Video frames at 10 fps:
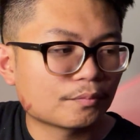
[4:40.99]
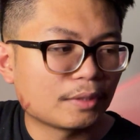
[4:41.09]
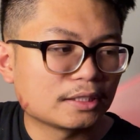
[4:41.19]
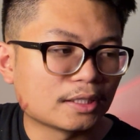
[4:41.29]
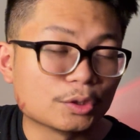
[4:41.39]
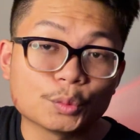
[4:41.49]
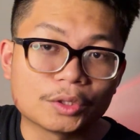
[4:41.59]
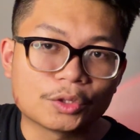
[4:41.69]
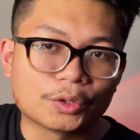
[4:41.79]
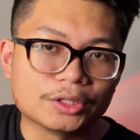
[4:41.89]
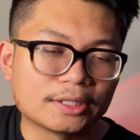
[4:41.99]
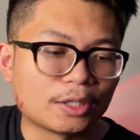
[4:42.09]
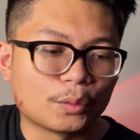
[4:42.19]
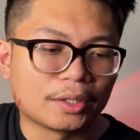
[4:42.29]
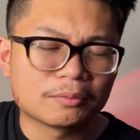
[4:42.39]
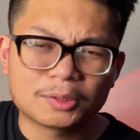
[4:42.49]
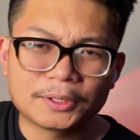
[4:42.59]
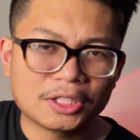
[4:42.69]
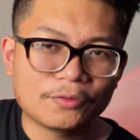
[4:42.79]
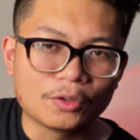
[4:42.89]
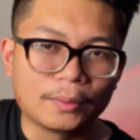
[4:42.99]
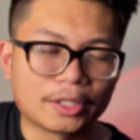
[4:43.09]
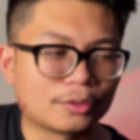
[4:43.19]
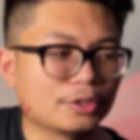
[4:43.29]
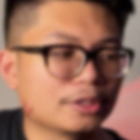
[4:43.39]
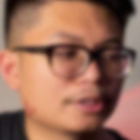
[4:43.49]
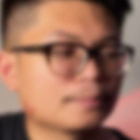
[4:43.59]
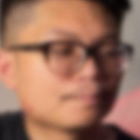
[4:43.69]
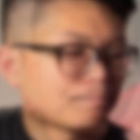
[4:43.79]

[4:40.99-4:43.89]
make sounds with chords that way, especially for bar chords.